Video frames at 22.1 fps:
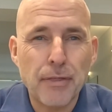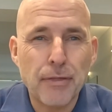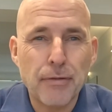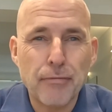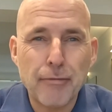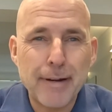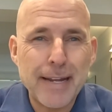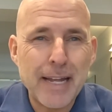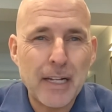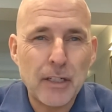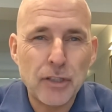
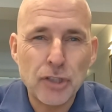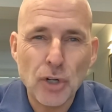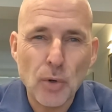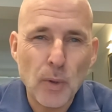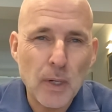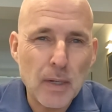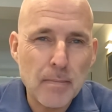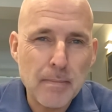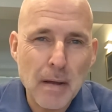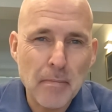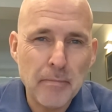300
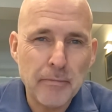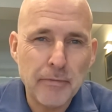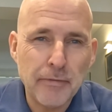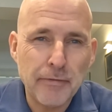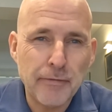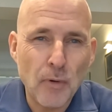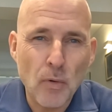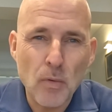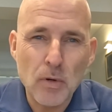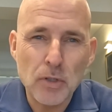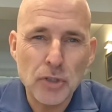quid a
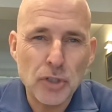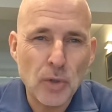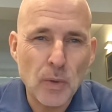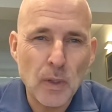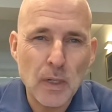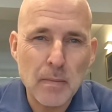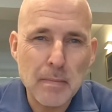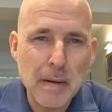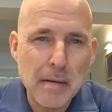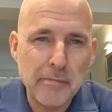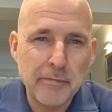month, 400
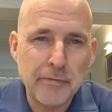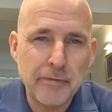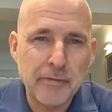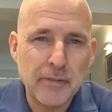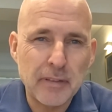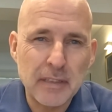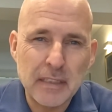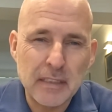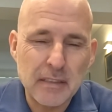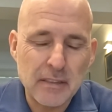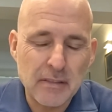quid a month.
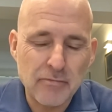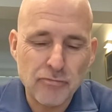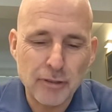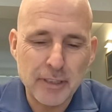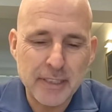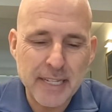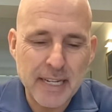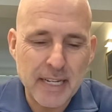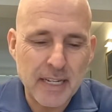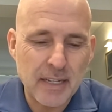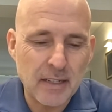It's
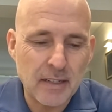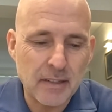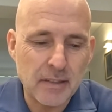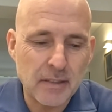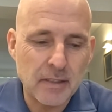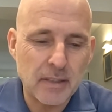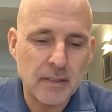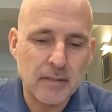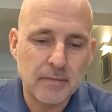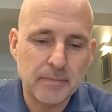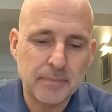
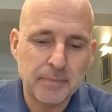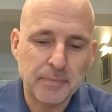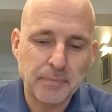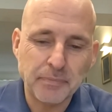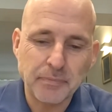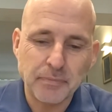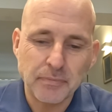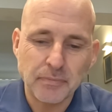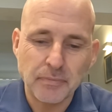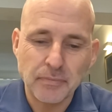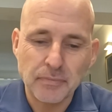ridiculous.
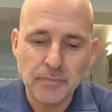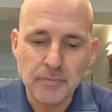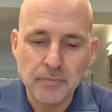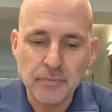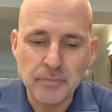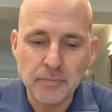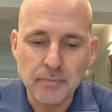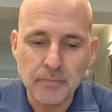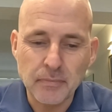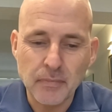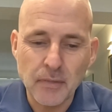
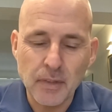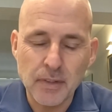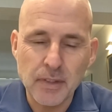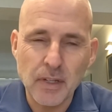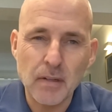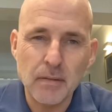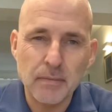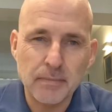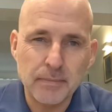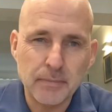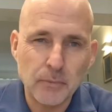
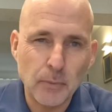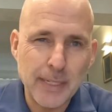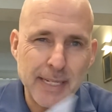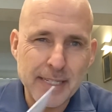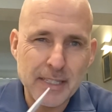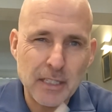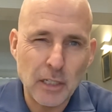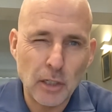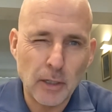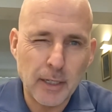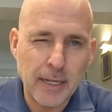So we
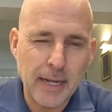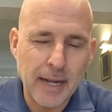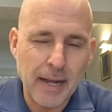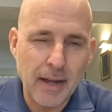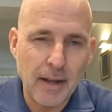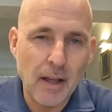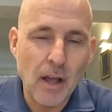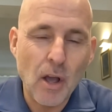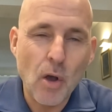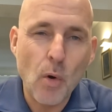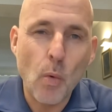need to look
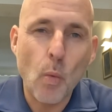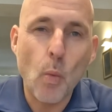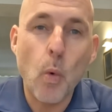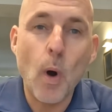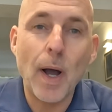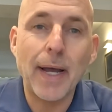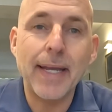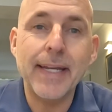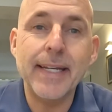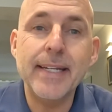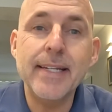at
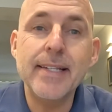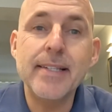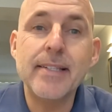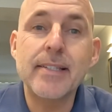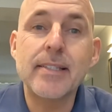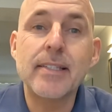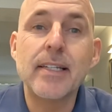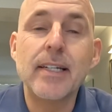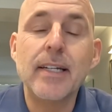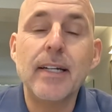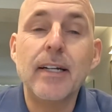
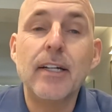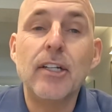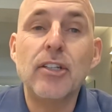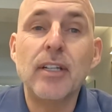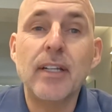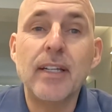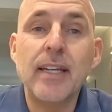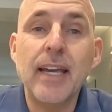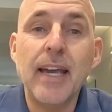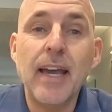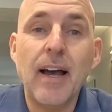ways
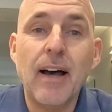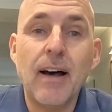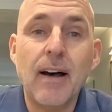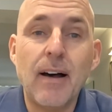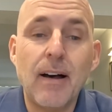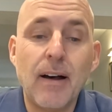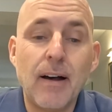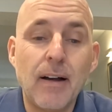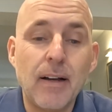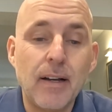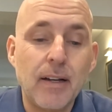to get
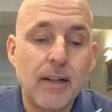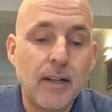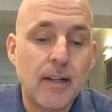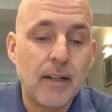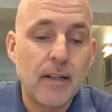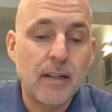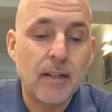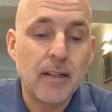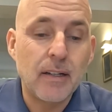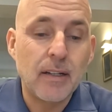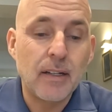our
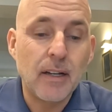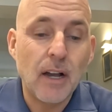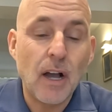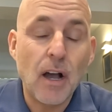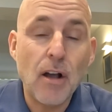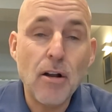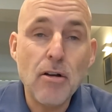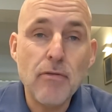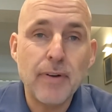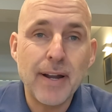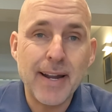
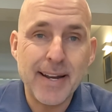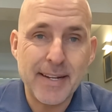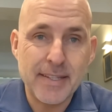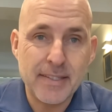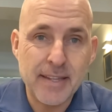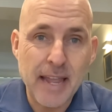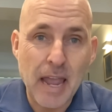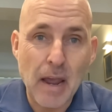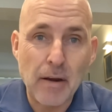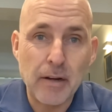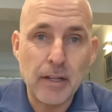overheads
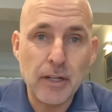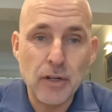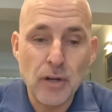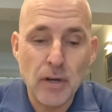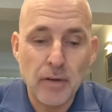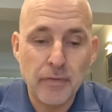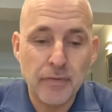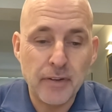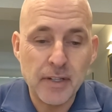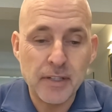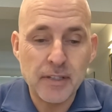down in the
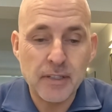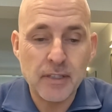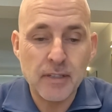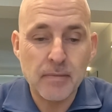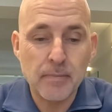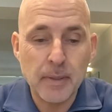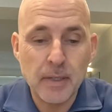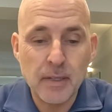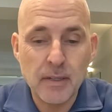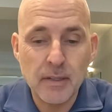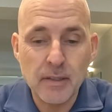
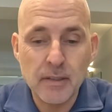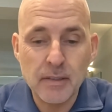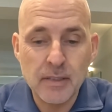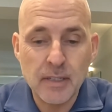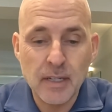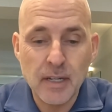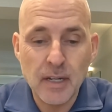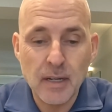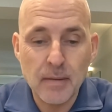office, because